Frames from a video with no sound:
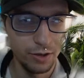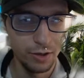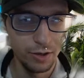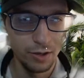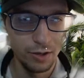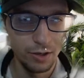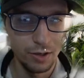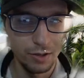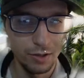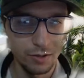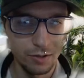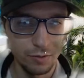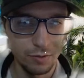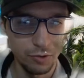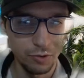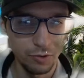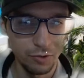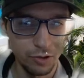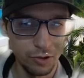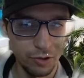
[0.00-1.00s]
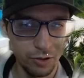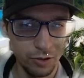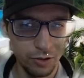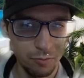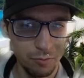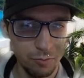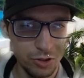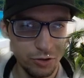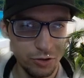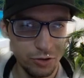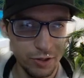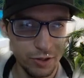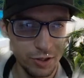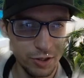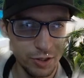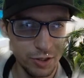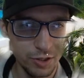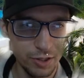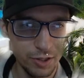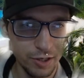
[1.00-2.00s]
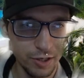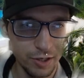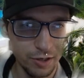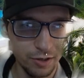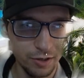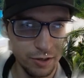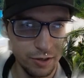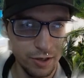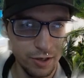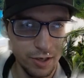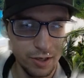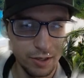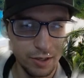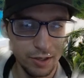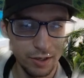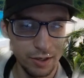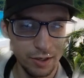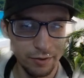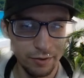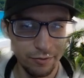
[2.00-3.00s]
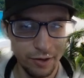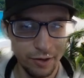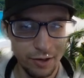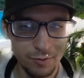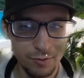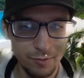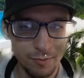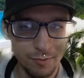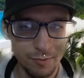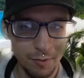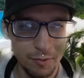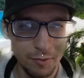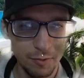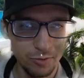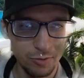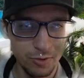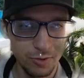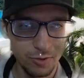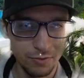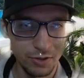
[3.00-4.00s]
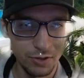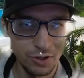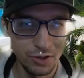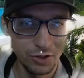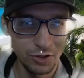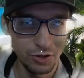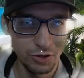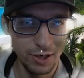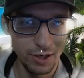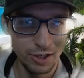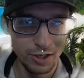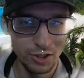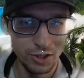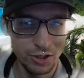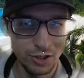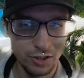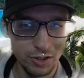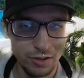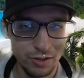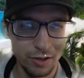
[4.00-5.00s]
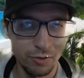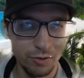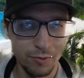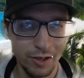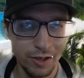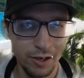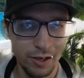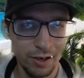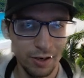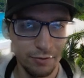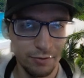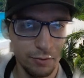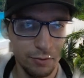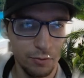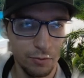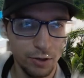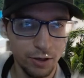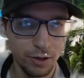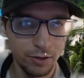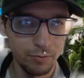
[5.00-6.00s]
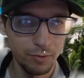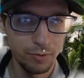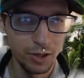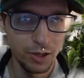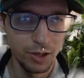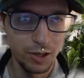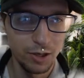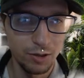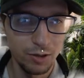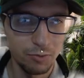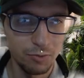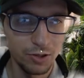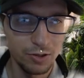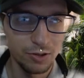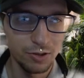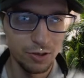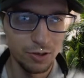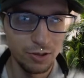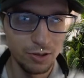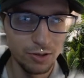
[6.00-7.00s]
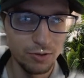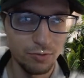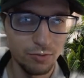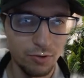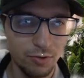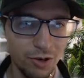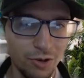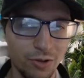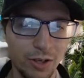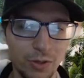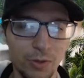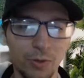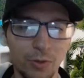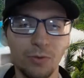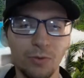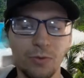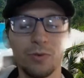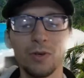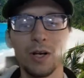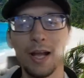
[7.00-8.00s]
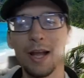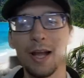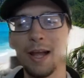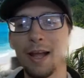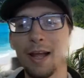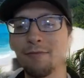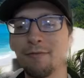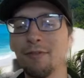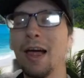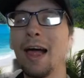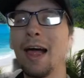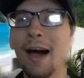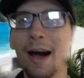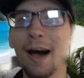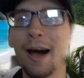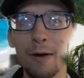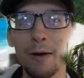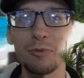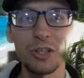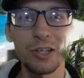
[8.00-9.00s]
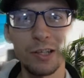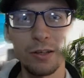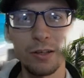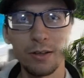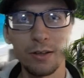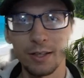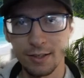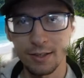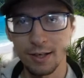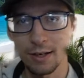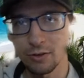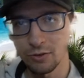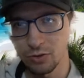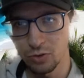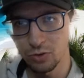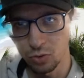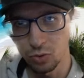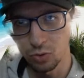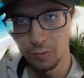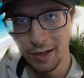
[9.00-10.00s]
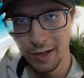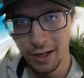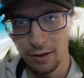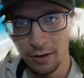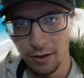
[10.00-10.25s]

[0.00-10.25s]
So blurry push transition is there. Now the flares might be too much of a distraction. You might not even want them. But as long as you know that you have that option, it's on your tool belt,